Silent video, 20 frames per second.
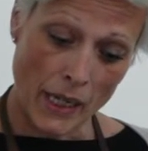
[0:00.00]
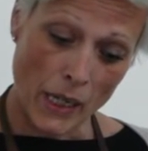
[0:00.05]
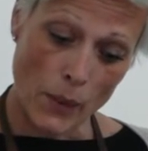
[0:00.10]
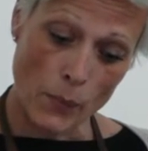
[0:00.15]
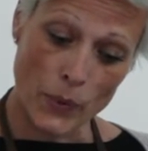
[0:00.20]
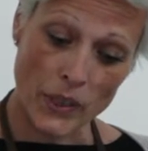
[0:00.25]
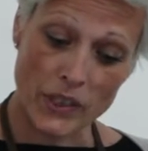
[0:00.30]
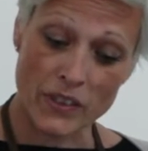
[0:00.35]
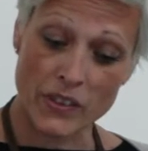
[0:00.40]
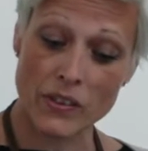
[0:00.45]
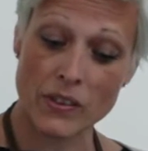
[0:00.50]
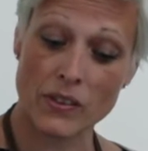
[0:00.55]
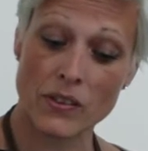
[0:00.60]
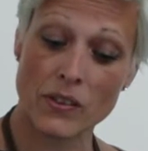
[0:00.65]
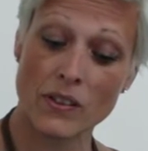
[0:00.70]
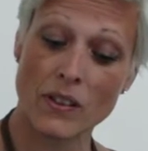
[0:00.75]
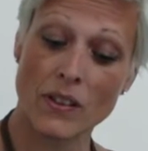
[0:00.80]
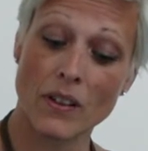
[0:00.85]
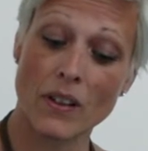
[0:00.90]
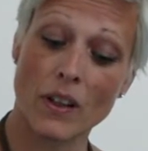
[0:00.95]
But
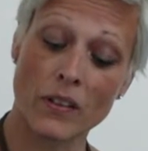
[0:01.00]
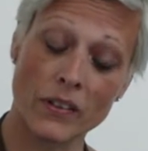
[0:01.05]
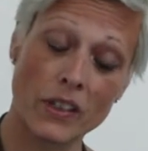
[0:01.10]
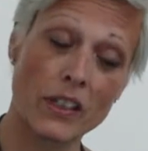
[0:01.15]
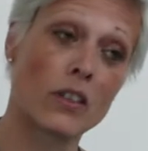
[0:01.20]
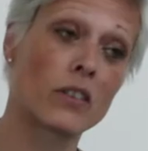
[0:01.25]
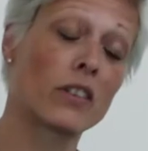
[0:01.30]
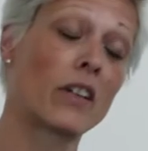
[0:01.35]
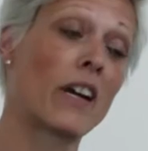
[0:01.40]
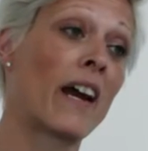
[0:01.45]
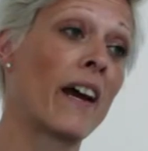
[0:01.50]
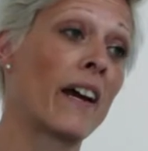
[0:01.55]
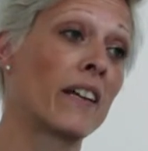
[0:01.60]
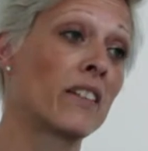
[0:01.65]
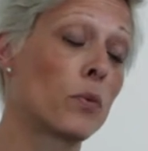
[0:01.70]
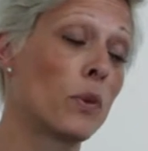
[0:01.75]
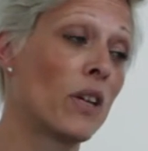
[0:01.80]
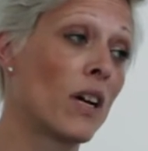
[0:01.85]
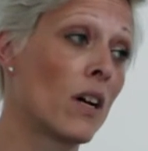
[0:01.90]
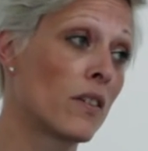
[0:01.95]
on the other hand,
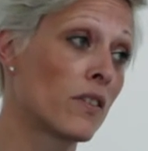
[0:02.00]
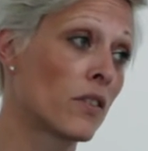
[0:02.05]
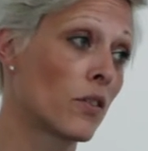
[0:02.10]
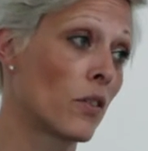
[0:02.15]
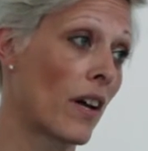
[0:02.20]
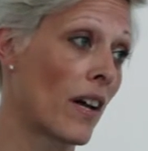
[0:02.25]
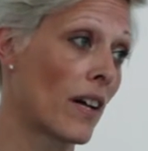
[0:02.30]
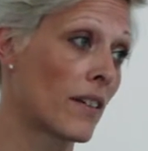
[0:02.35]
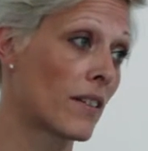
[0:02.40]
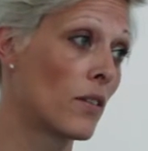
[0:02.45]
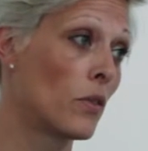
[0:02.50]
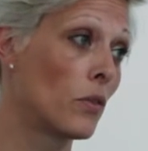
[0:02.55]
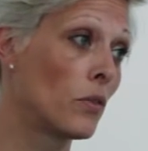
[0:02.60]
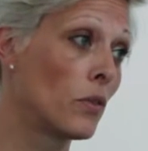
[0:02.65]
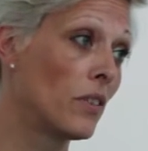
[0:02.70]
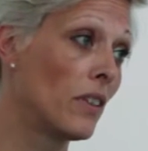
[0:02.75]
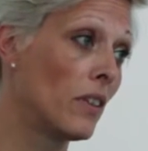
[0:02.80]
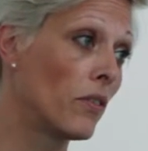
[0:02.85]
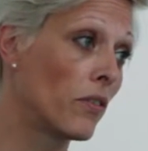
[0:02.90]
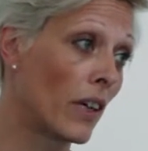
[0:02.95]
we also ask you to
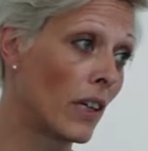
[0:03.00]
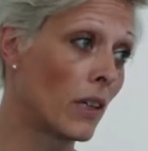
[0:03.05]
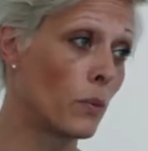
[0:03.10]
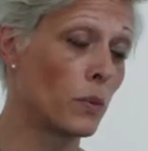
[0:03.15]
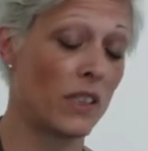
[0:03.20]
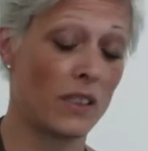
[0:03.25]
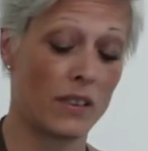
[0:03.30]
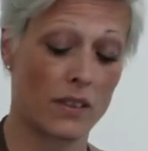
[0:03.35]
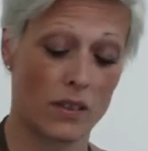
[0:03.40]
develop these